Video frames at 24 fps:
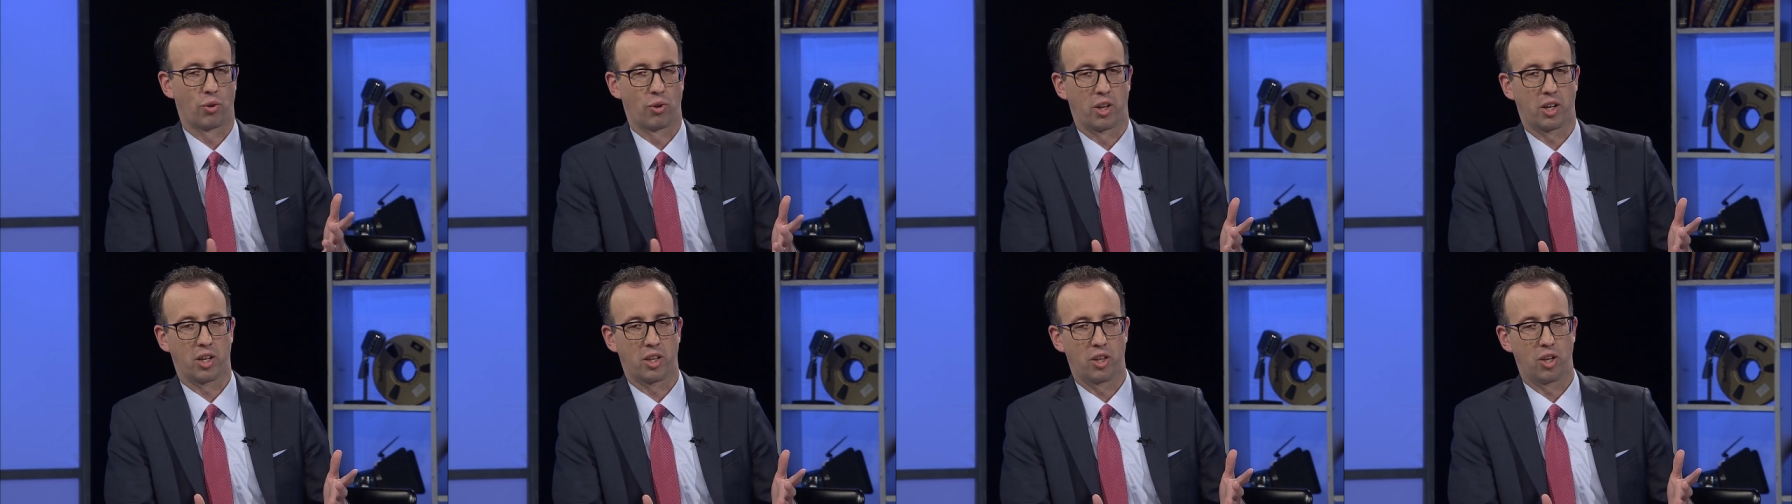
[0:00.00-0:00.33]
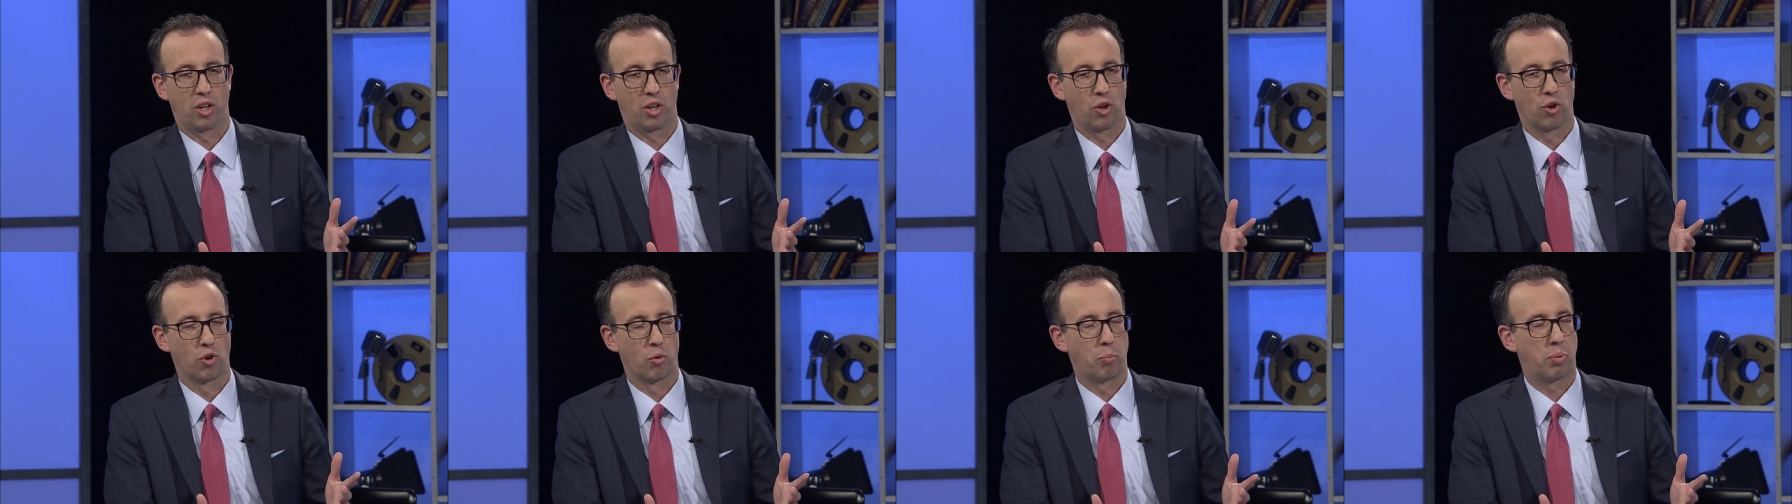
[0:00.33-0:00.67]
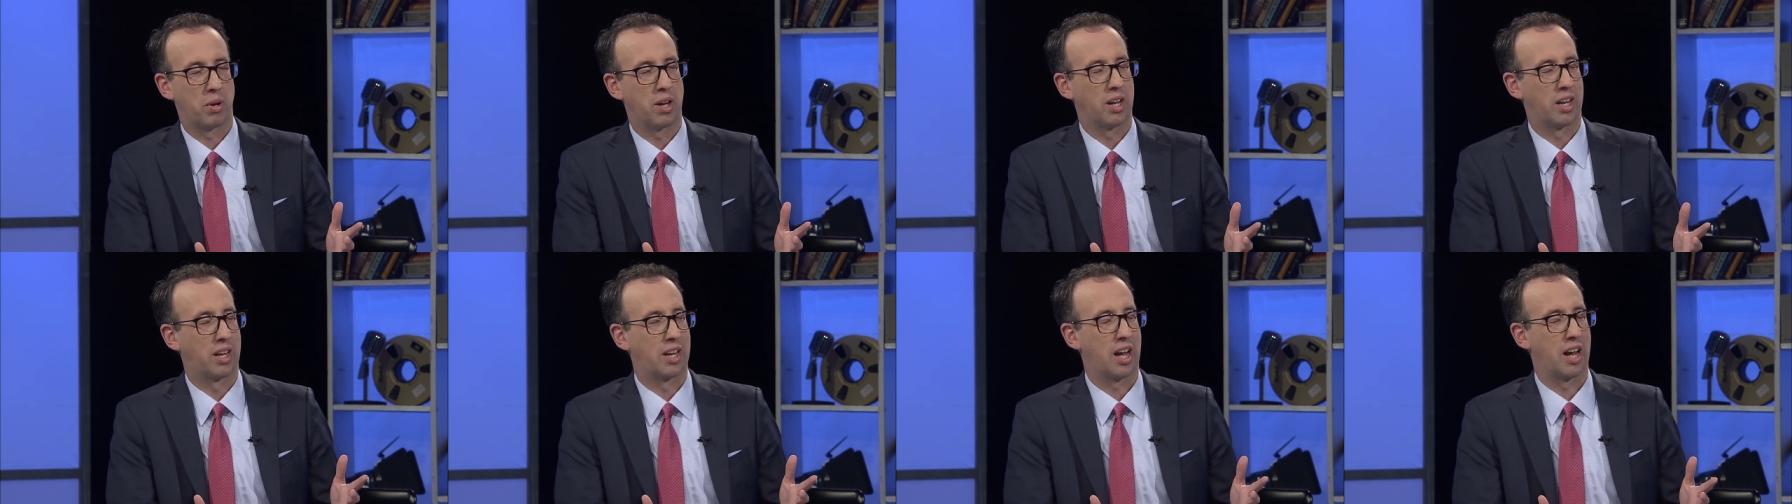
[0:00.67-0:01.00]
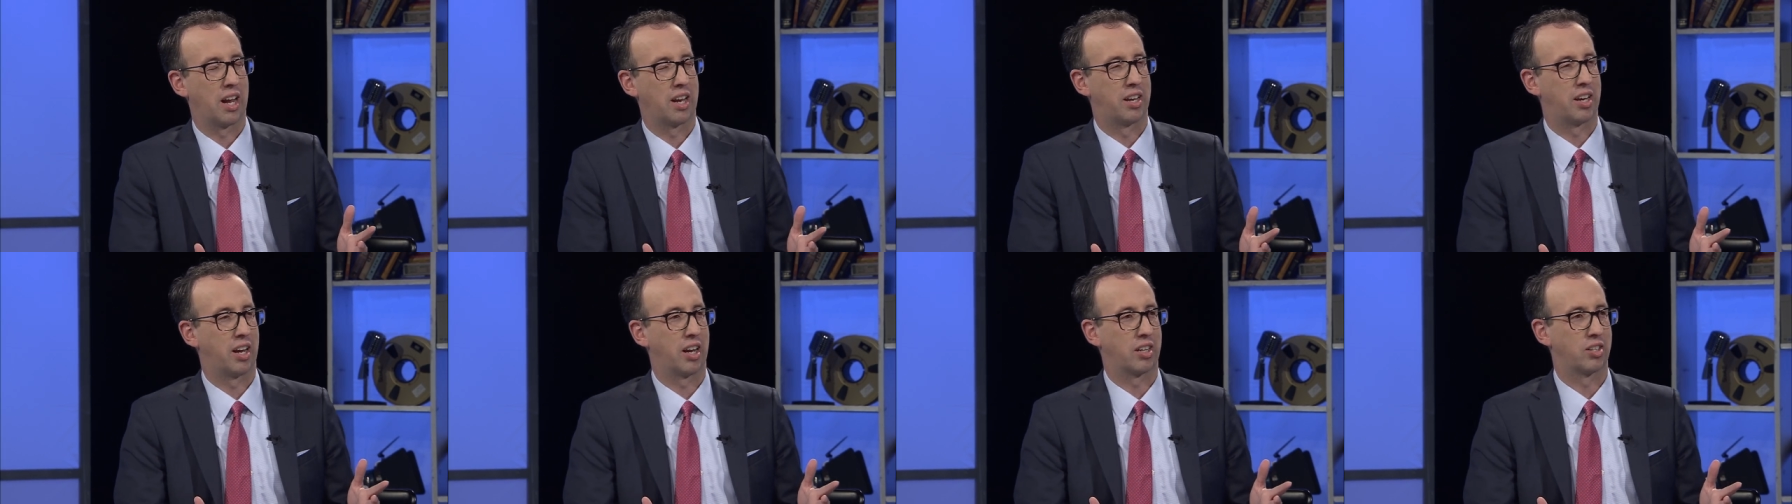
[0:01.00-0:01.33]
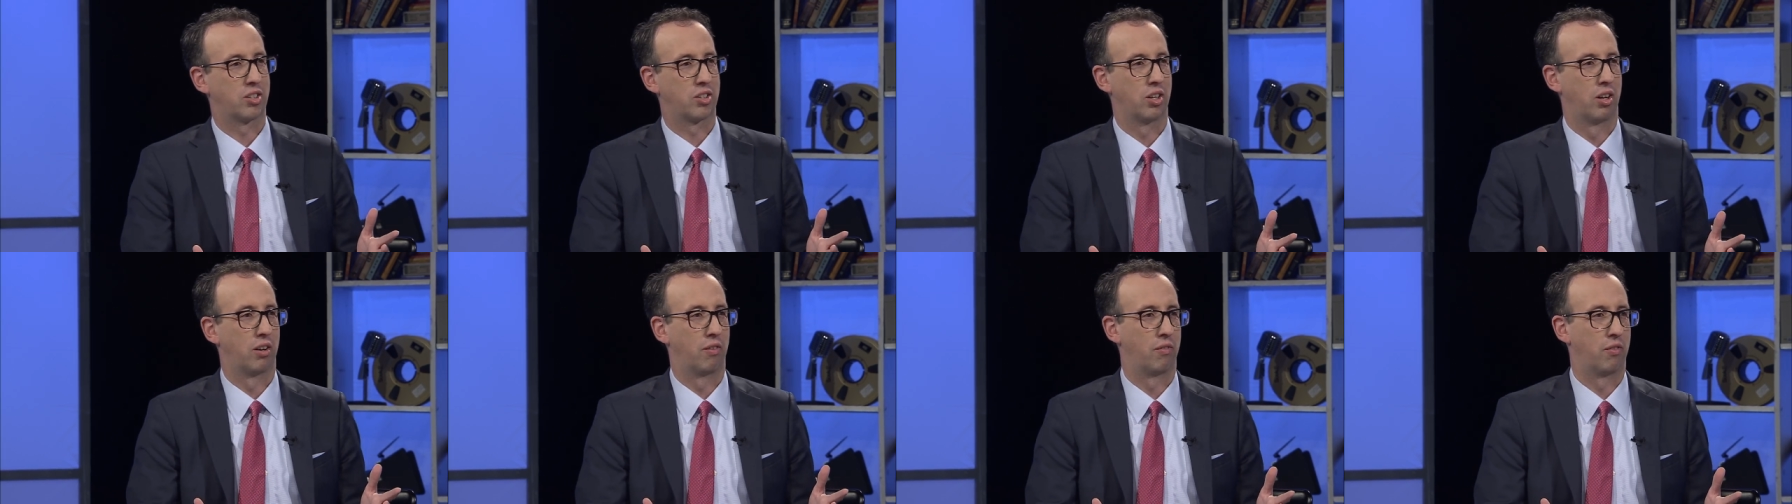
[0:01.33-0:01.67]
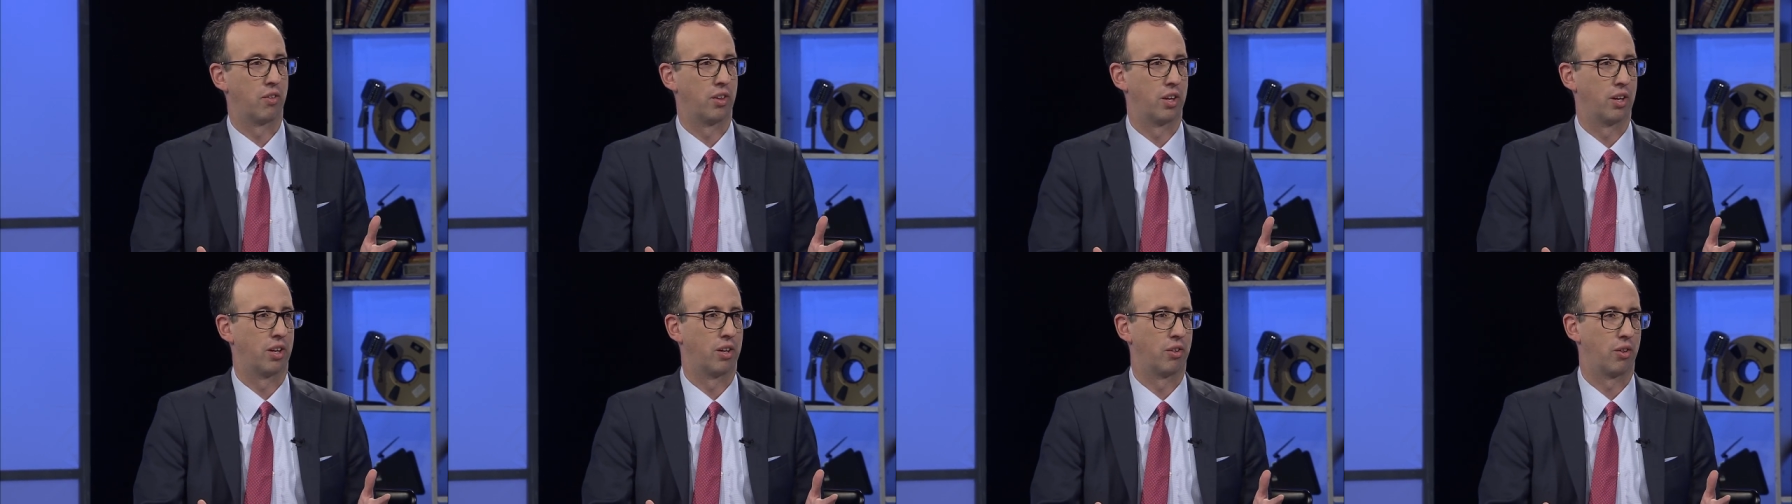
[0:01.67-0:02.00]
of like in the European context of
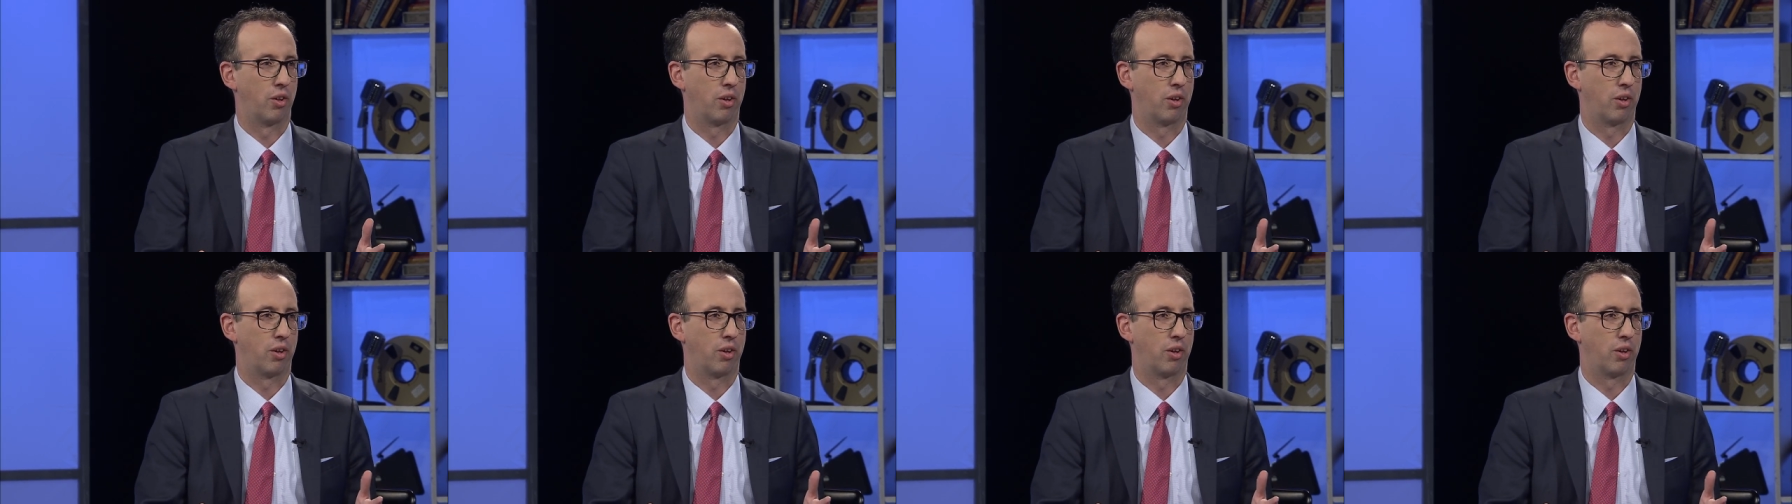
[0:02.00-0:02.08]
the,